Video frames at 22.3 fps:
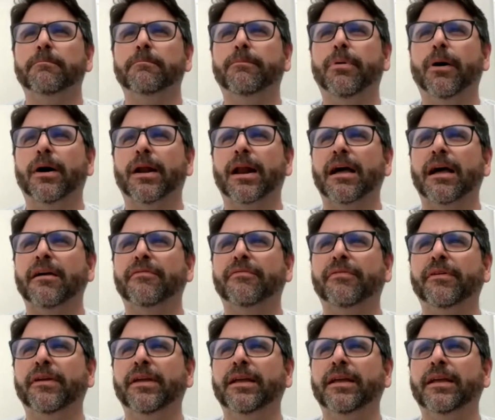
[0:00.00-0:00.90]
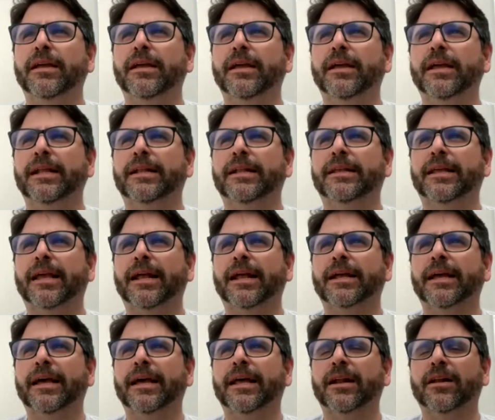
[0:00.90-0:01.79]
but I think it
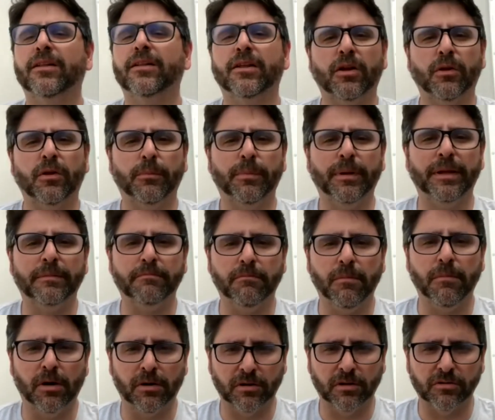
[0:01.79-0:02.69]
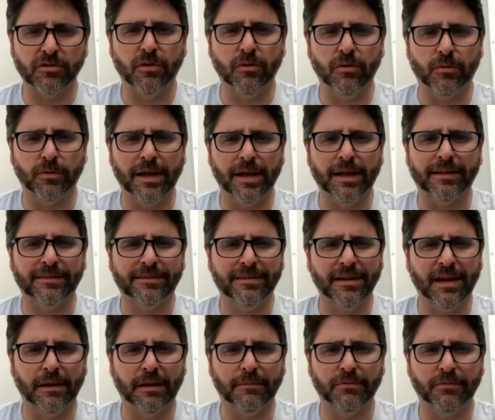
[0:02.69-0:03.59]
can get a little bit monotone
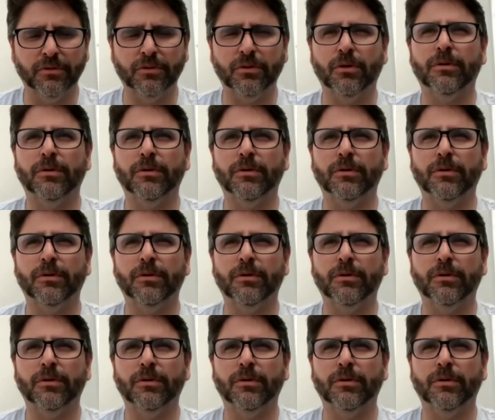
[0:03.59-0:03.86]
at times,